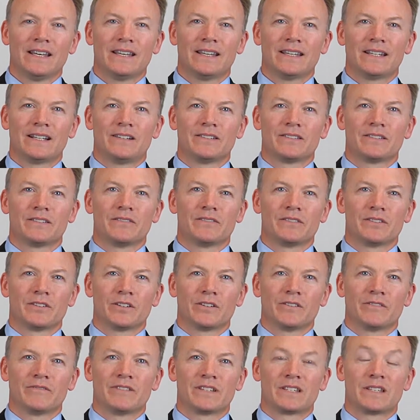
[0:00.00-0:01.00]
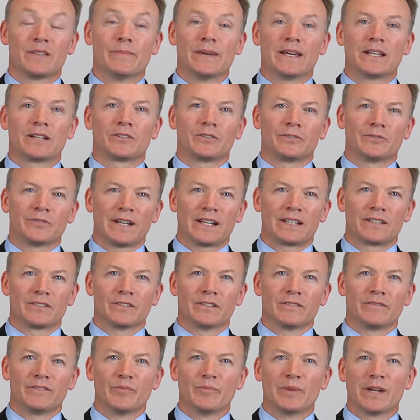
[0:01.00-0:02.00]
and also serve as the Medical Director
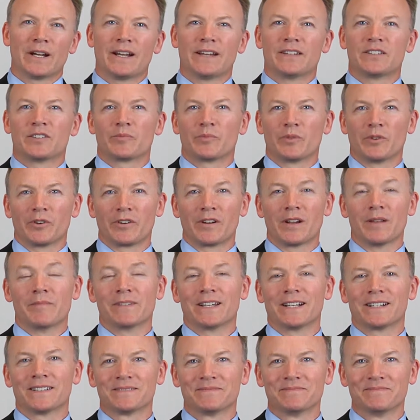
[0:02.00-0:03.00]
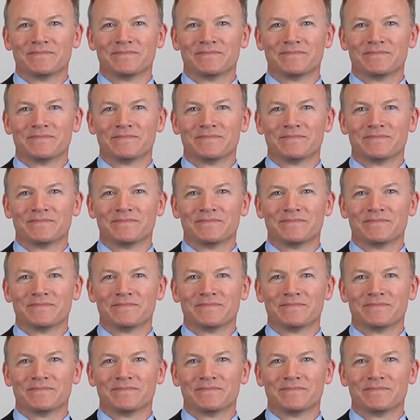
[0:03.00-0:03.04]
of the bariatric program there.